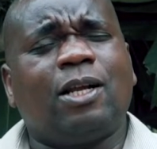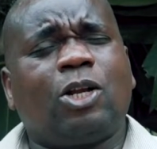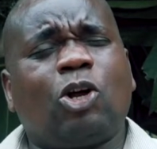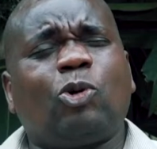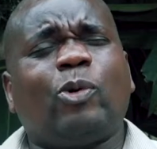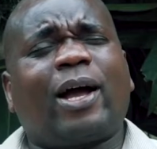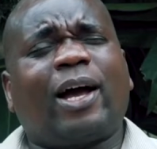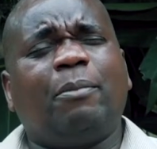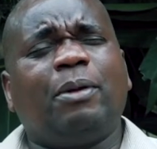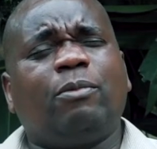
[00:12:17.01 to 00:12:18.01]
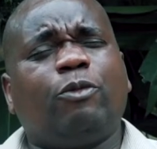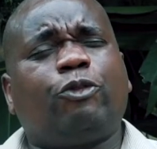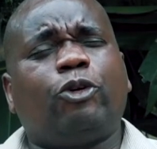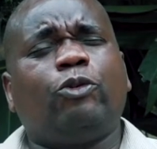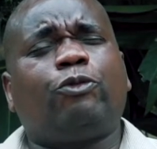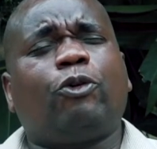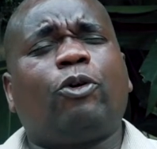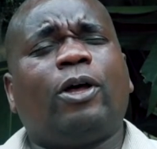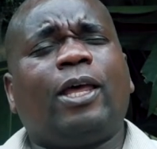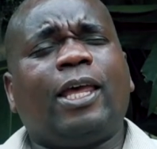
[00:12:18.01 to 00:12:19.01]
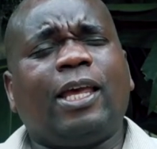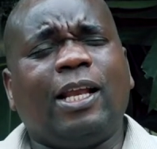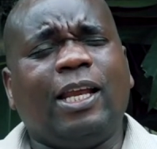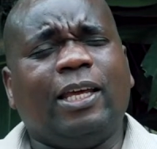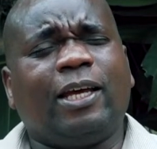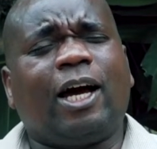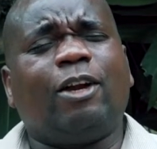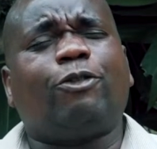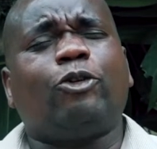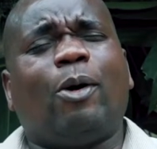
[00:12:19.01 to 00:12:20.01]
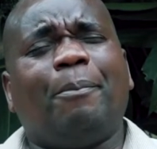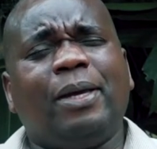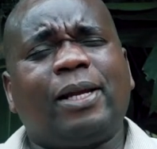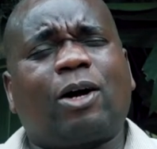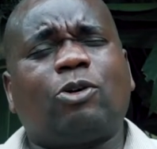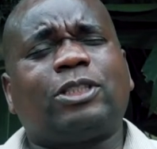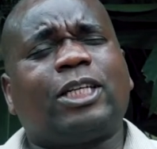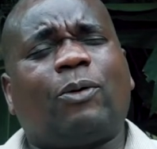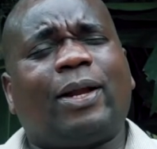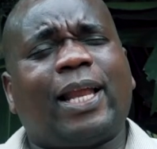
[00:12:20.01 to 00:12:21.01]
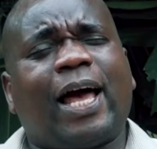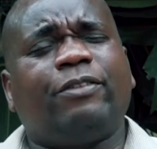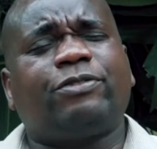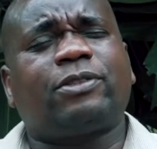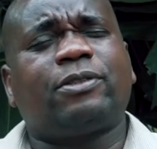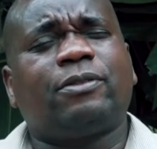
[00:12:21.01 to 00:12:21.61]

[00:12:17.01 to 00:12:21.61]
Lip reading: Lord, we are coming before you for healing and for your miracles in our lives.